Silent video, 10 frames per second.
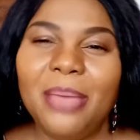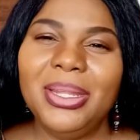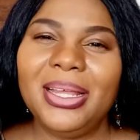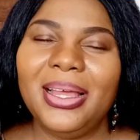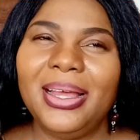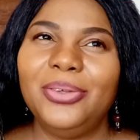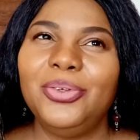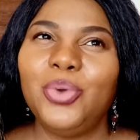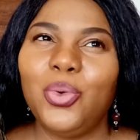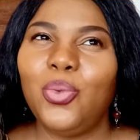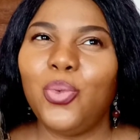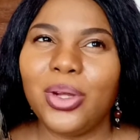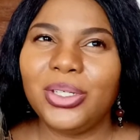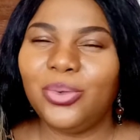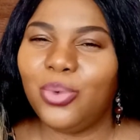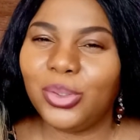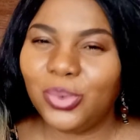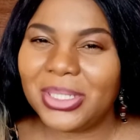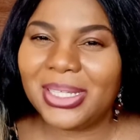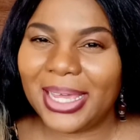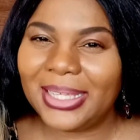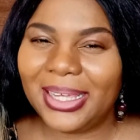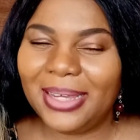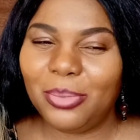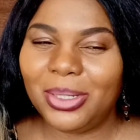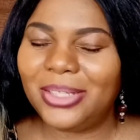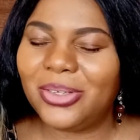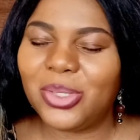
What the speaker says: I mean, I don't know what the world was like there, but I